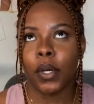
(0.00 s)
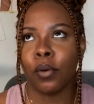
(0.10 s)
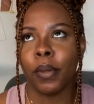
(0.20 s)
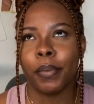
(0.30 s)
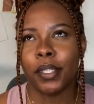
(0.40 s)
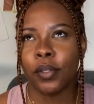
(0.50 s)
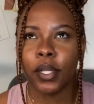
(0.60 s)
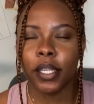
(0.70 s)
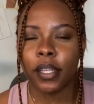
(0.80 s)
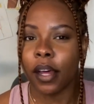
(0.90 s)
or maybe 2
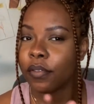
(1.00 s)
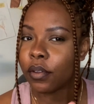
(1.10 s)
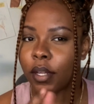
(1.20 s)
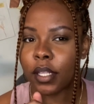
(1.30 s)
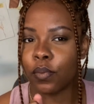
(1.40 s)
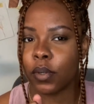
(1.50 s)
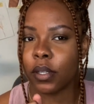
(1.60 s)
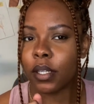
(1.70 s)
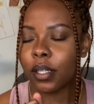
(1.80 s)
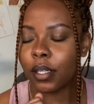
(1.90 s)
days after this
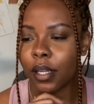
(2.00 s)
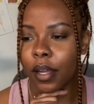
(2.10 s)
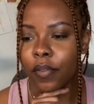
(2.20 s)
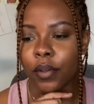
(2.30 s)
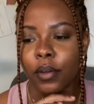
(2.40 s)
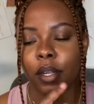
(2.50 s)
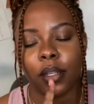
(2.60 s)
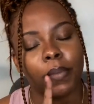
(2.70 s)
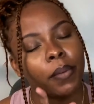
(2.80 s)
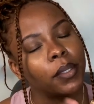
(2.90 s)
one, after
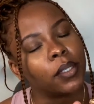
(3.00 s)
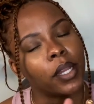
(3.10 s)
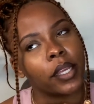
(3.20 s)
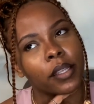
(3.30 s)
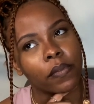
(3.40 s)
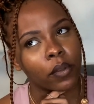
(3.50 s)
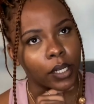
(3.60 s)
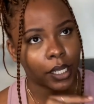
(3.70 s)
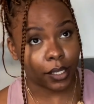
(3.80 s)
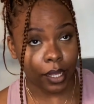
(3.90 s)

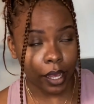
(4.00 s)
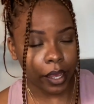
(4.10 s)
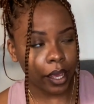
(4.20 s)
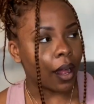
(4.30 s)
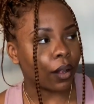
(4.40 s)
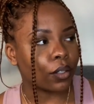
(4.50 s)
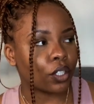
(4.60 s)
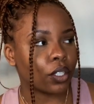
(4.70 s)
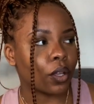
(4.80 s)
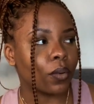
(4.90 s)
this day, I'll
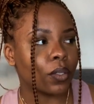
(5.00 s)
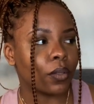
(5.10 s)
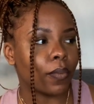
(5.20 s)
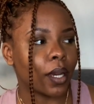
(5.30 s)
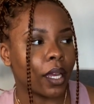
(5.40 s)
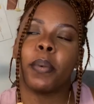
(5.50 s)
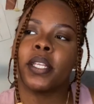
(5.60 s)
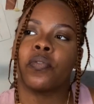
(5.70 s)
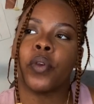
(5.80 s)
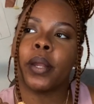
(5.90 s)
just go to my
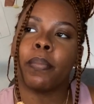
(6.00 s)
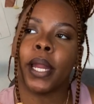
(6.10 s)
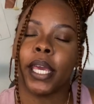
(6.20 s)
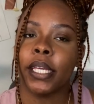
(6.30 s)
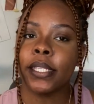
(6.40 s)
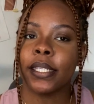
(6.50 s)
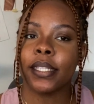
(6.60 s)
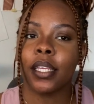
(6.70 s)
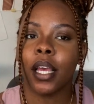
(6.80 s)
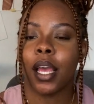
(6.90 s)
best friend's place
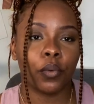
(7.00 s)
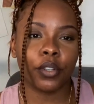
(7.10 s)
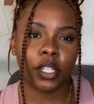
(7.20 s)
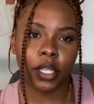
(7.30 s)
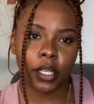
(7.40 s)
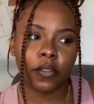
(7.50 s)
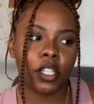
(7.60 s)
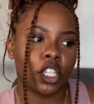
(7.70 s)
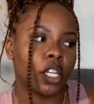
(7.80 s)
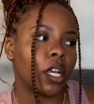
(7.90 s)
where she lives.
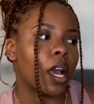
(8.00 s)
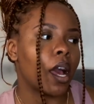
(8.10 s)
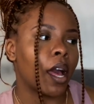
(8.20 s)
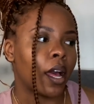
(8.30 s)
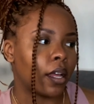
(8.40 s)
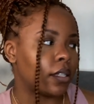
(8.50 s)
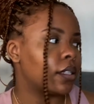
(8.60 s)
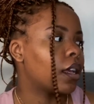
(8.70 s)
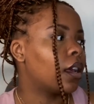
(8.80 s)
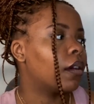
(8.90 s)
She
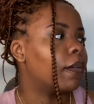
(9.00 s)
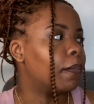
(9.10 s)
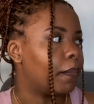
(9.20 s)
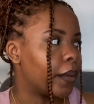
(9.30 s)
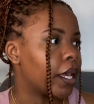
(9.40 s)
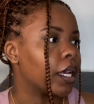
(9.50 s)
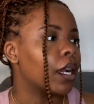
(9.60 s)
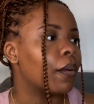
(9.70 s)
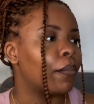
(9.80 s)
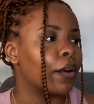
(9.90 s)
has a
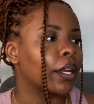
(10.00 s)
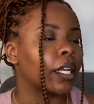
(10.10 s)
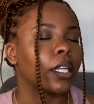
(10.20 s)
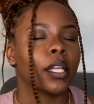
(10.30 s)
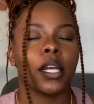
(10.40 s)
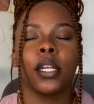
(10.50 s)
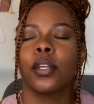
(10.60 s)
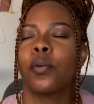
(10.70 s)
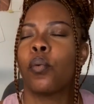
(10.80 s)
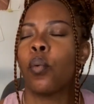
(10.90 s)
big parking lot,
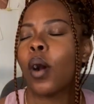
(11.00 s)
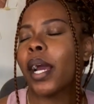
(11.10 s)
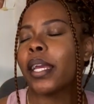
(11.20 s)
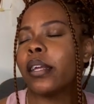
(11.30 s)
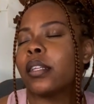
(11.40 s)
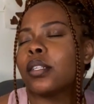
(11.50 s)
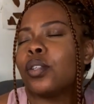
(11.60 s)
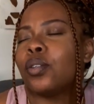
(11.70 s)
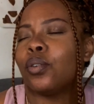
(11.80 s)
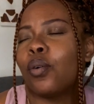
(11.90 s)
quiet,
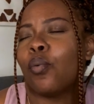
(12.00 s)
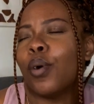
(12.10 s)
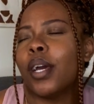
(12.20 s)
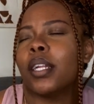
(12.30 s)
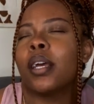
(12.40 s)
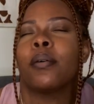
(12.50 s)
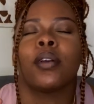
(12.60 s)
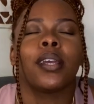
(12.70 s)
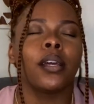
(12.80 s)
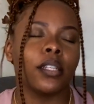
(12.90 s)
no one,
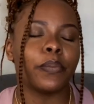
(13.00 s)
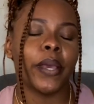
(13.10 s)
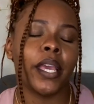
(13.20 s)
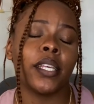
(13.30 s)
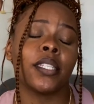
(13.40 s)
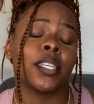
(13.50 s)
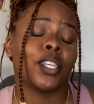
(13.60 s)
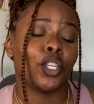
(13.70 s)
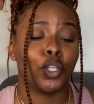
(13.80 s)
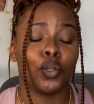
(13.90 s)
good space,
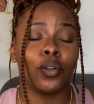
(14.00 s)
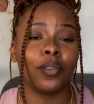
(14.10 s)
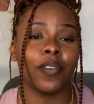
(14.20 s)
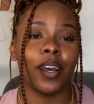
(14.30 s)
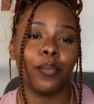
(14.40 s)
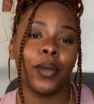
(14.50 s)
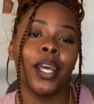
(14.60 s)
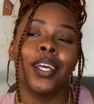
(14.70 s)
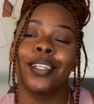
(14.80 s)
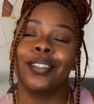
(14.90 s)
you know the vibe.
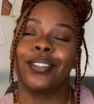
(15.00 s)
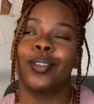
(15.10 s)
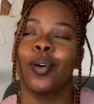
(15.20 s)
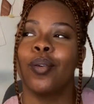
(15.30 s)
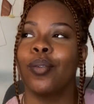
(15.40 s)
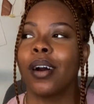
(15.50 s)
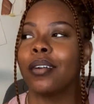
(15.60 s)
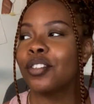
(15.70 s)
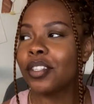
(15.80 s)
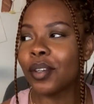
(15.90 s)
So
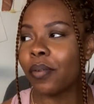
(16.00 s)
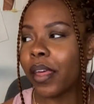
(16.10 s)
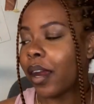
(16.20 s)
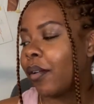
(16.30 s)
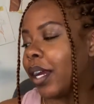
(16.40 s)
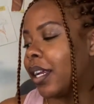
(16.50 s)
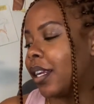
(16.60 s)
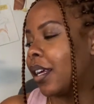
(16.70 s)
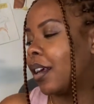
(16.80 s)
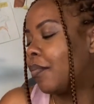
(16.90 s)
I'll just go there
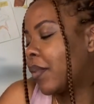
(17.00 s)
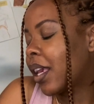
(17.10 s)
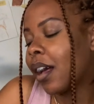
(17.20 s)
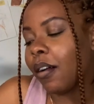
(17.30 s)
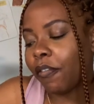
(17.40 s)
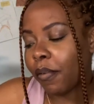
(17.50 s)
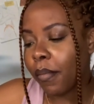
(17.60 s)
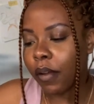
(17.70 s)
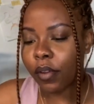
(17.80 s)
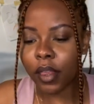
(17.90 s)
and yeah, I'll film
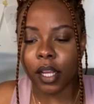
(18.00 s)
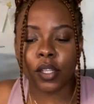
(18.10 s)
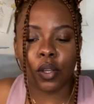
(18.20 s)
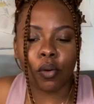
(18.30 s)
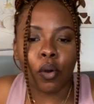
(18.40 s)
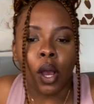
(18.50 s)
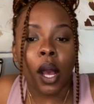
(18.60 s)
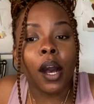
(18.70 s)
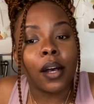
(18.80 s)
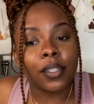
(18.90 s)
everything. So
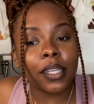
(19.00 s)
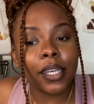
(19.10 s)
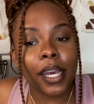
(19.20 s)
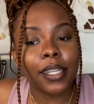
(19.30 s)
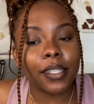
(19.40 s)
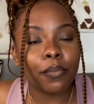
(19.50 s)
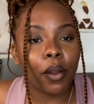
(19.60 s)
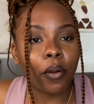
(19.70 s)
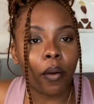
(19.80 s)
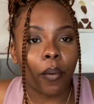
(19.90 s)
I'll see you guys
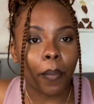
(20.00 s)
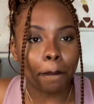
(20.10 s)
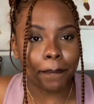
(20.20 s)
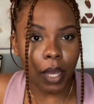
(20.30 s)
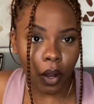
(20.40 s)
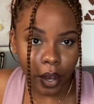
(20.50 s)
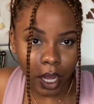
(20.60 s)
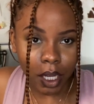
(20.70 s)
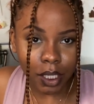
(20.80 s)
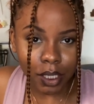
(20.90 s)
tomorrow. All
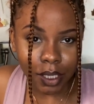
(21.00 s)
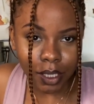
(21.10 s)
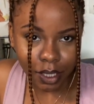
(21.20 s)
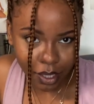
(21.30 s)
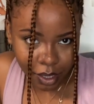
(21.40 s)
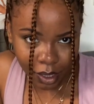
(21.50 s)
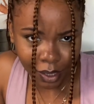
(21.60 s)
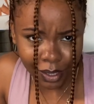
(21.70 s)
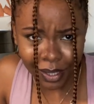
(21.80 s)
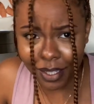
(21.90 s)
right.
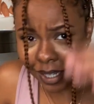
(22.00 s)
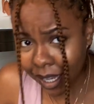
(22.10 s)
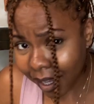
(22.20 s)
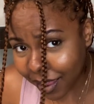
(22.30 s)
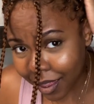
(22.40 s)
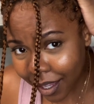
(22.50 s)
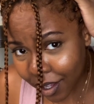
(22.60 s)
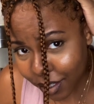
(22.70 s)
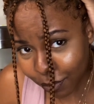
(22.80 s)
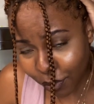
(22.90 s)
Look at
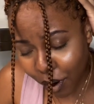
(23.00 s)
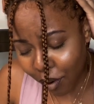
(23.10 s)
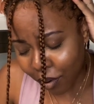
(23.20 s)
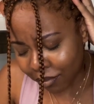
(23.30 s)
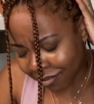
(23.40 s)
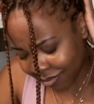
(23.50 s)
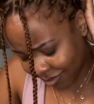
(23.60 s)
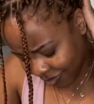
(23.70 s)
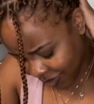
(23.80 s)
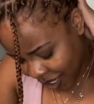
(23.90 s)
this, bro.
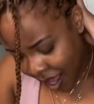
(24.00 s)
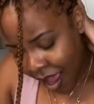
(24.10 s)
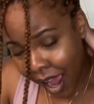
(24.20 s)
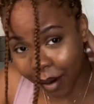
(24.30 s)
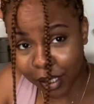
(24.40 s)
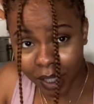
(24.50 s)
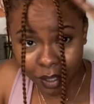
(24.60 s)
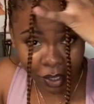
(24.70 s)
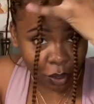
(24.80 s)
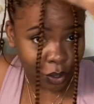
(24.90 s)
I wish I
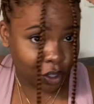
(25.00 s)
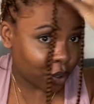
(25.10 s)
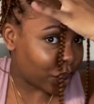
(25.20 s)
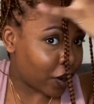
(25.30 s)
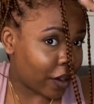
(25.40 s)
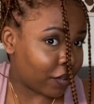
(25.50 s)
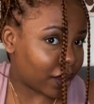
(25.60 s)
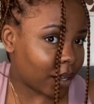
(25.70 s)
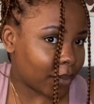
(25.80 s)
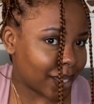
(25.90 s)
could show you
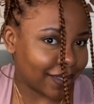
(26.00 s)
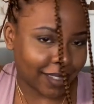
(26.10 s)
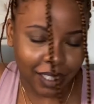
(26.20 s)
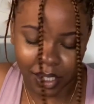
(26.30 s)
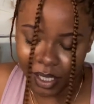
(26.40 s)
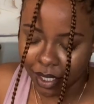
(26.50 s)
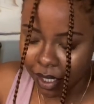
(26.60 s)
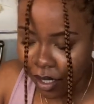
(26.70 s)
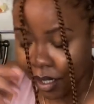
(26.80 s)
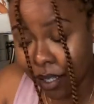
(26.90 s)
everything, but
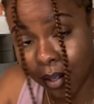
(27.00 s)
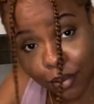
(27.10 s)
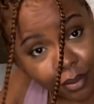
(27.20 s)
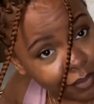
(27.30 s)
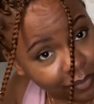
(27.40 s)
yo,